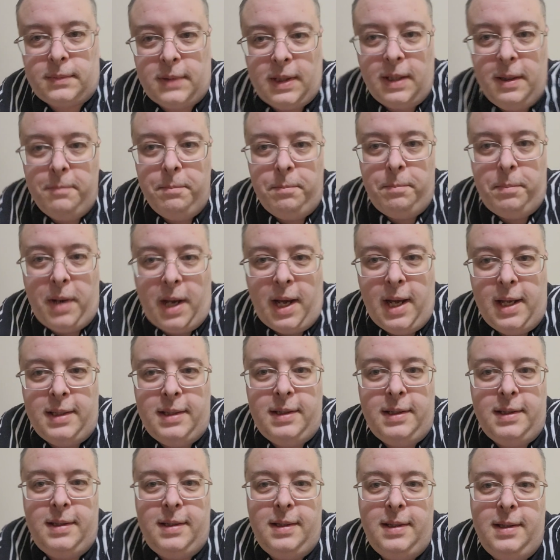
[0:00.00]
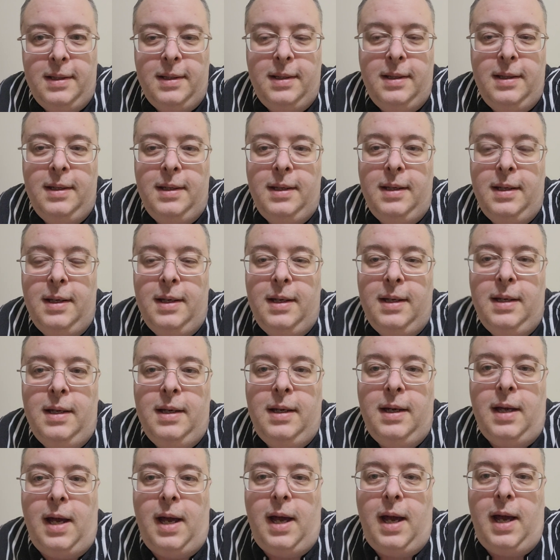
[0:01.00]
but
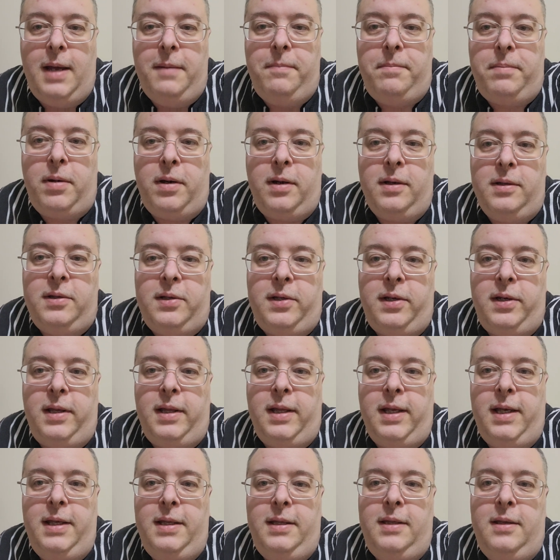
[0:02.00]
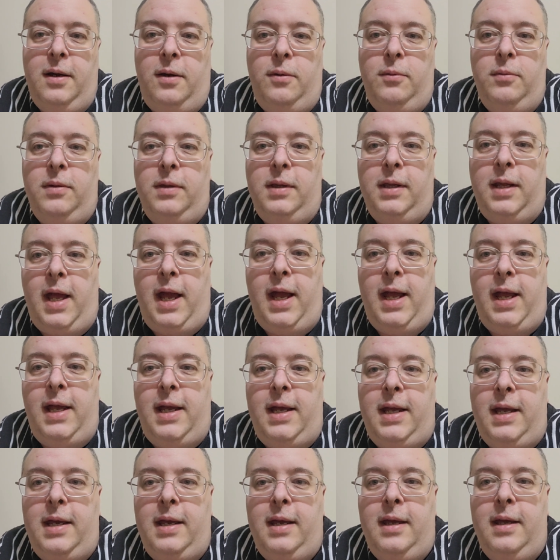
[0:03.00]
I personally don't
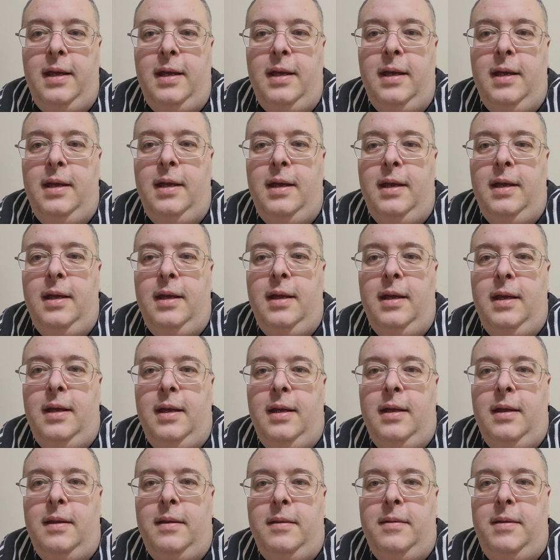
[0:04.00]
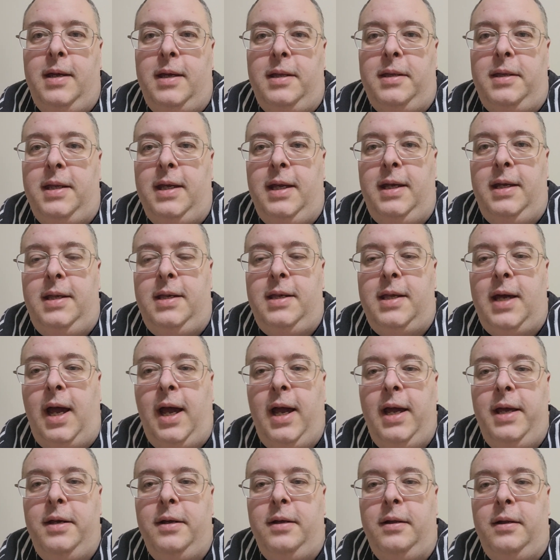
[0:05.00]
like that the
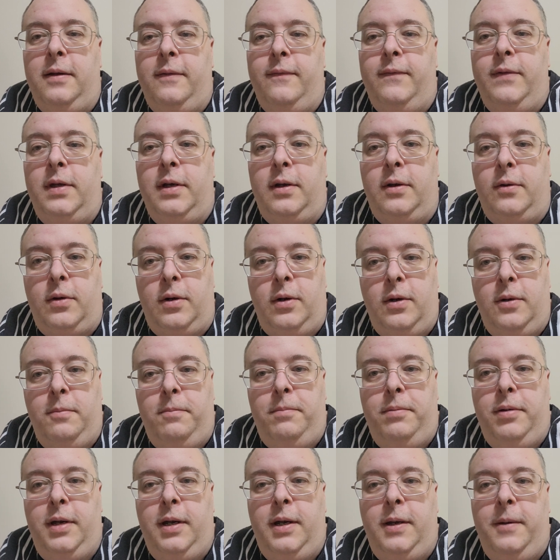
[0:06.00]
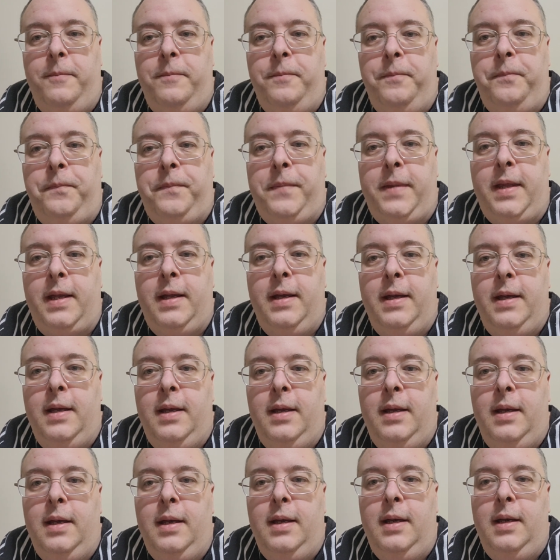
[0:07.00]
title of the group
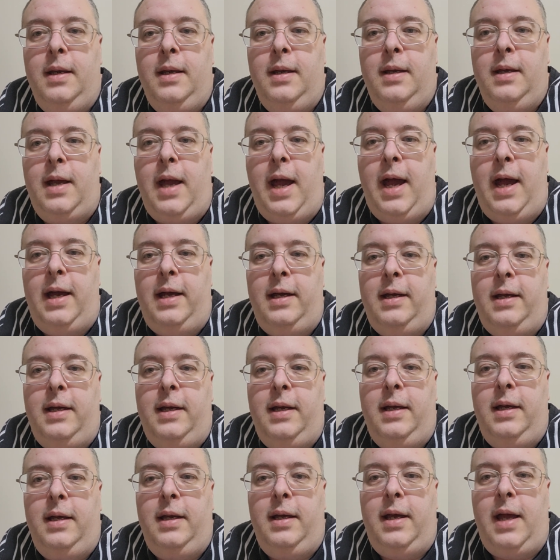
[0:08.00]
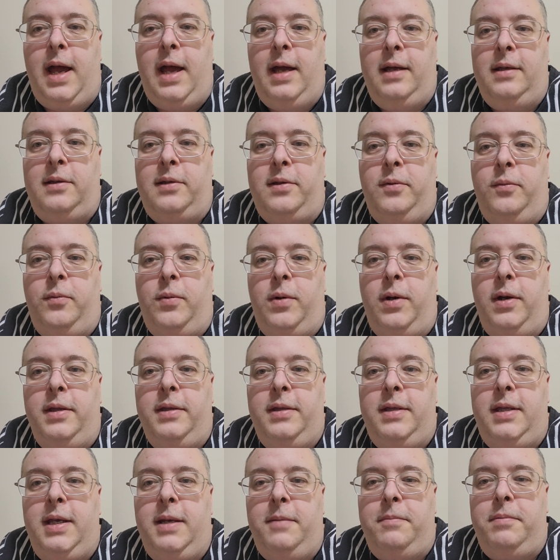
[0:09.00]
has the
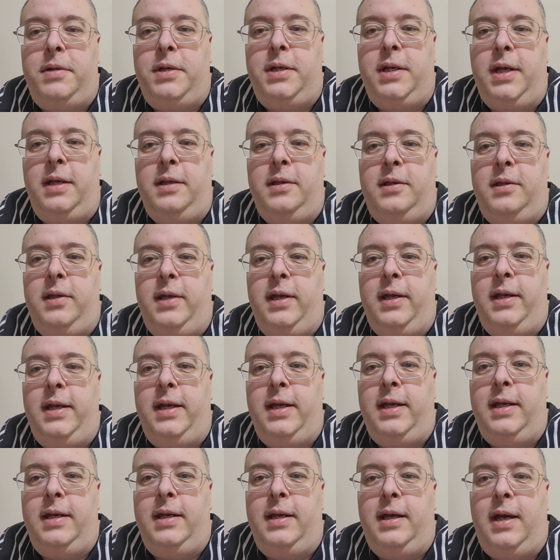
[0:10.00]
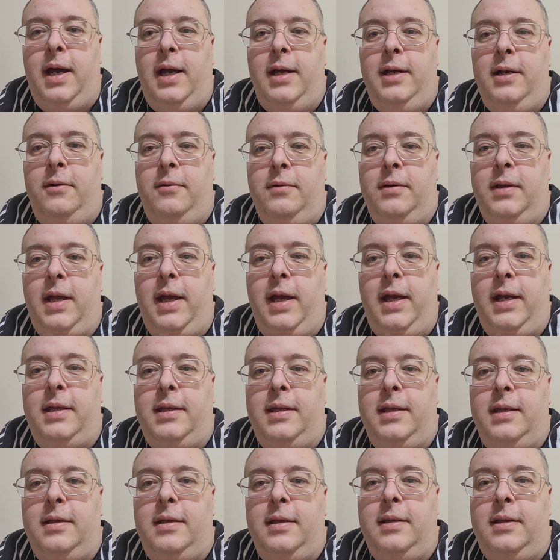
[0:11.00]
word dipshits in it. I don't like
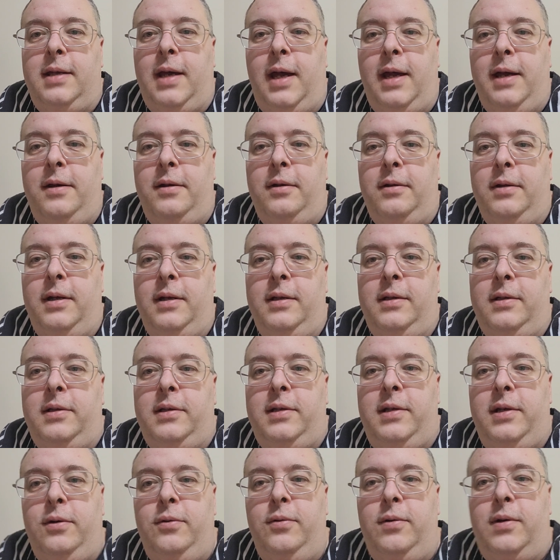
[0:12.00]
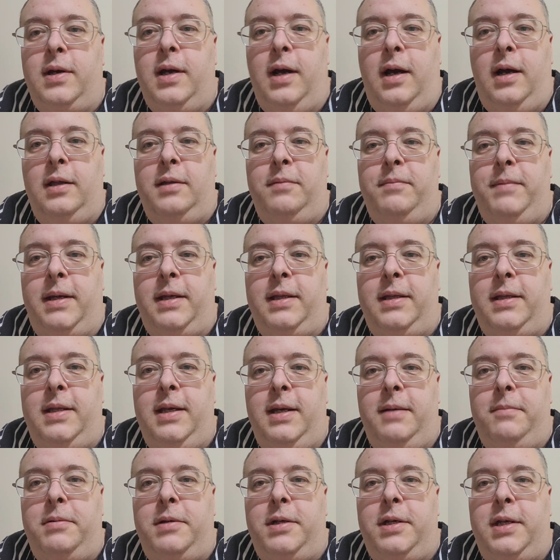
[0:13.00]
that the title is Two Cosmic
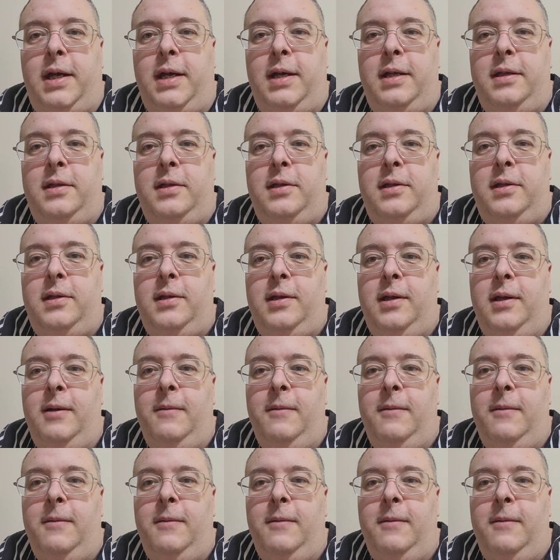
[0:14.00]
Dipshits.